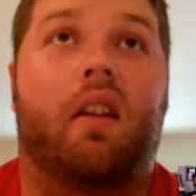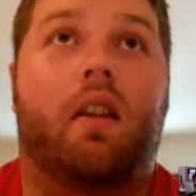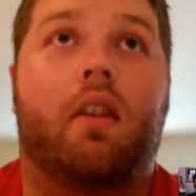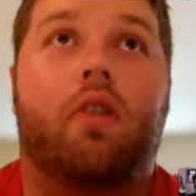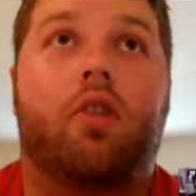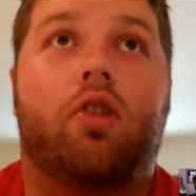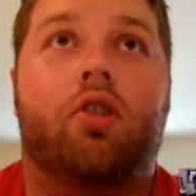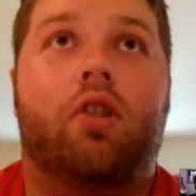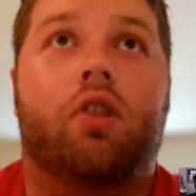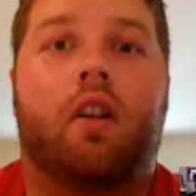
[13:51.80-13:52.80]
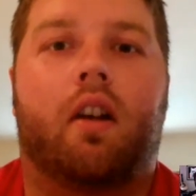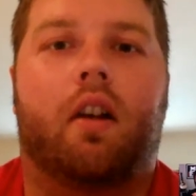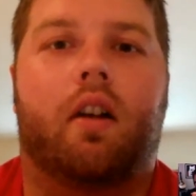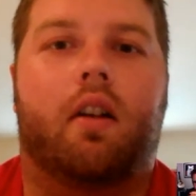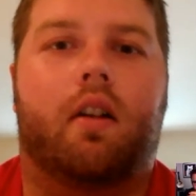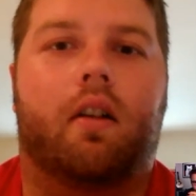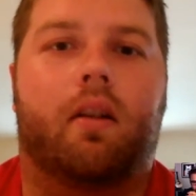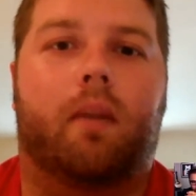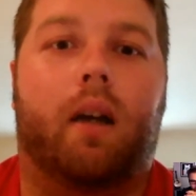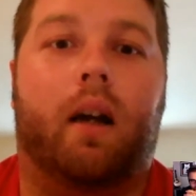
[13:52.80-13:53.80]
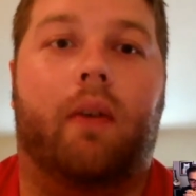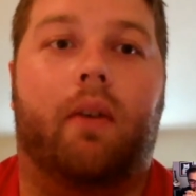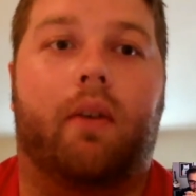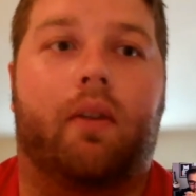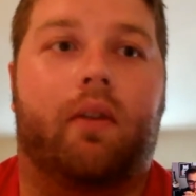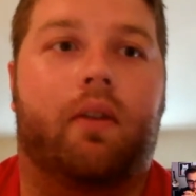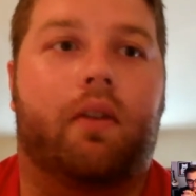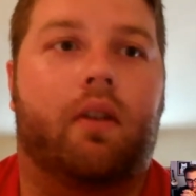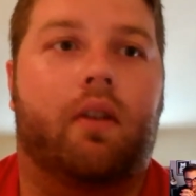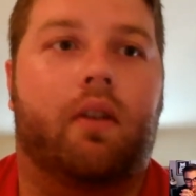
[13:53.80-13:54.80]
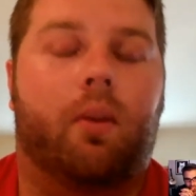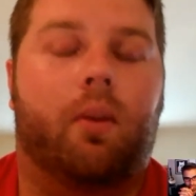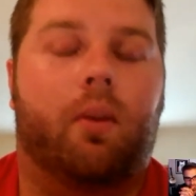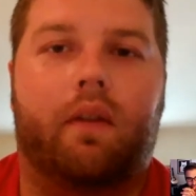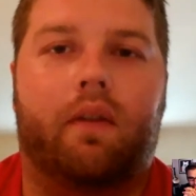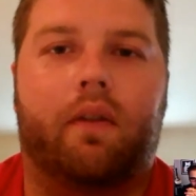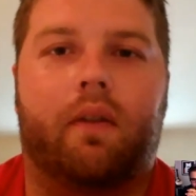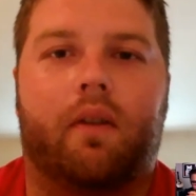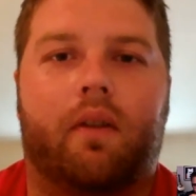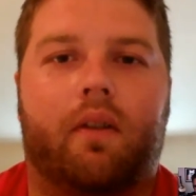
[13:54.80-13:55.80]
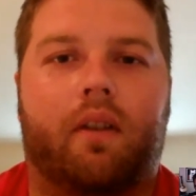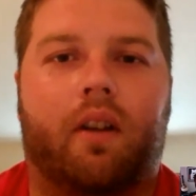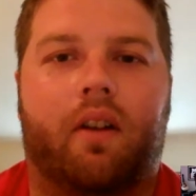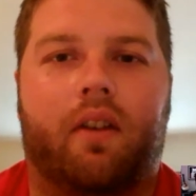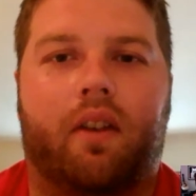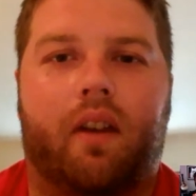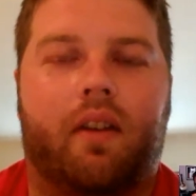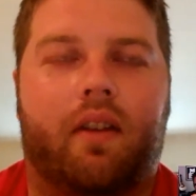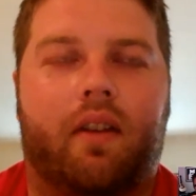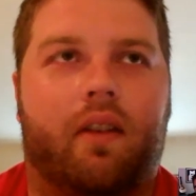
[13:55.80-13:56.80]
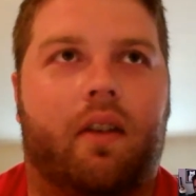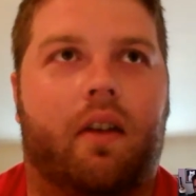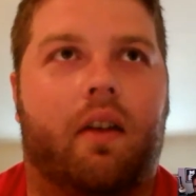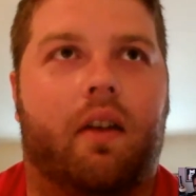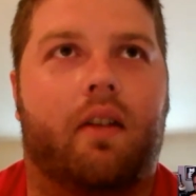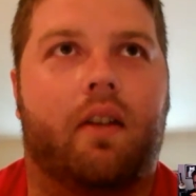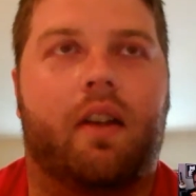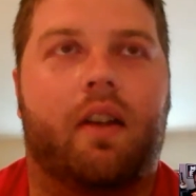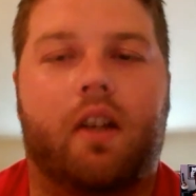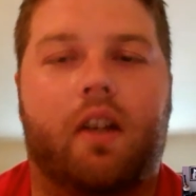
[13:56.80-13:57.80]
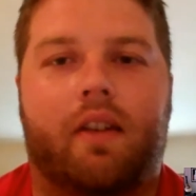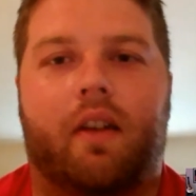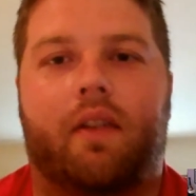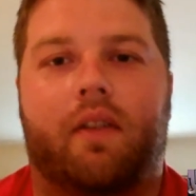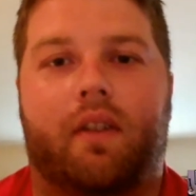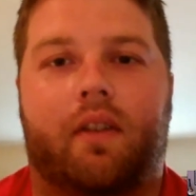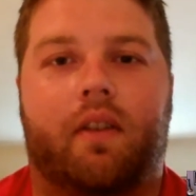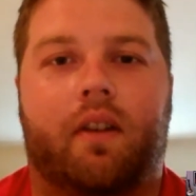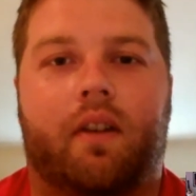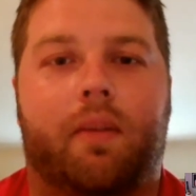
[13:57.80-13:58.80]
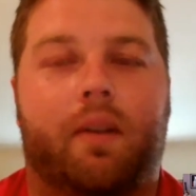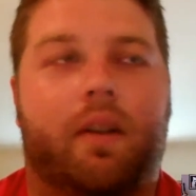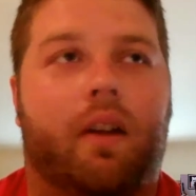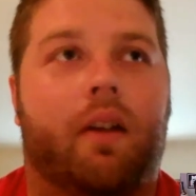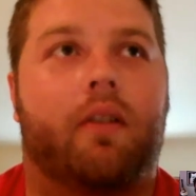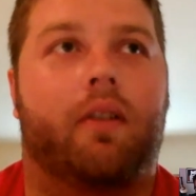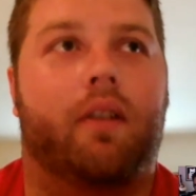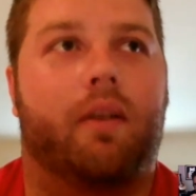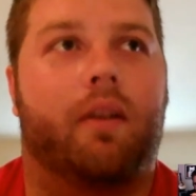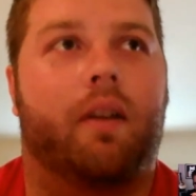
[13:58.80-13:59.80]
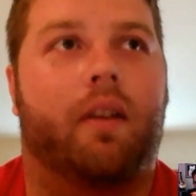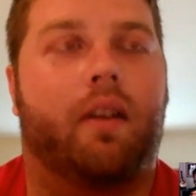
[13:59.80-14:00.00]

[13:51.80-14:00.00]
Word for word: ish, um, I was working for our state's uh, DHS office, helping elderly with